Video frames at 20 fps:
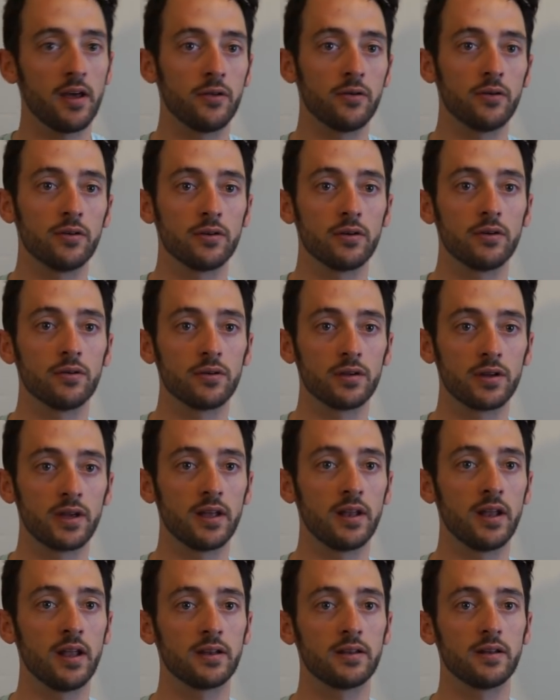or to
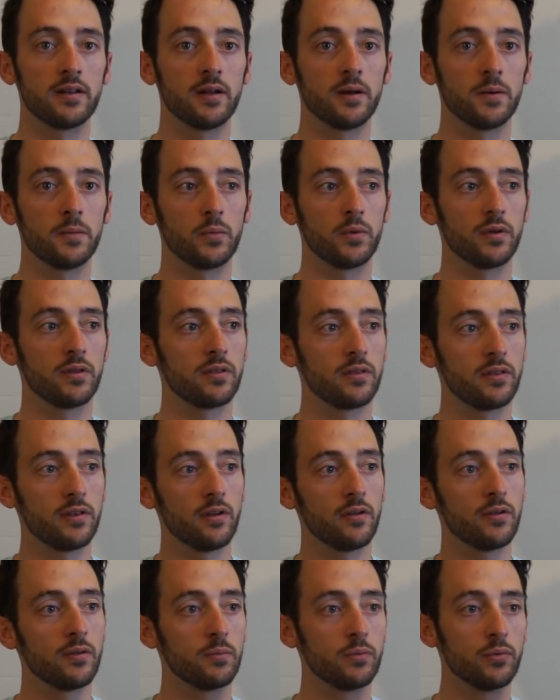connect it up with, you
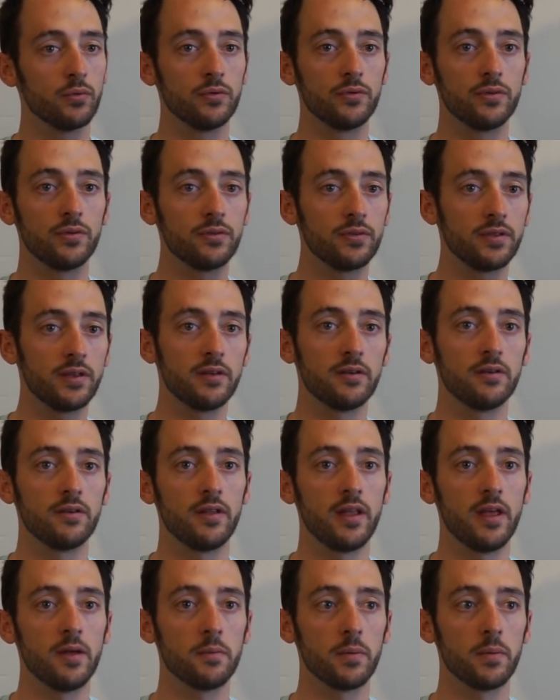know, the Bluetooth here and there.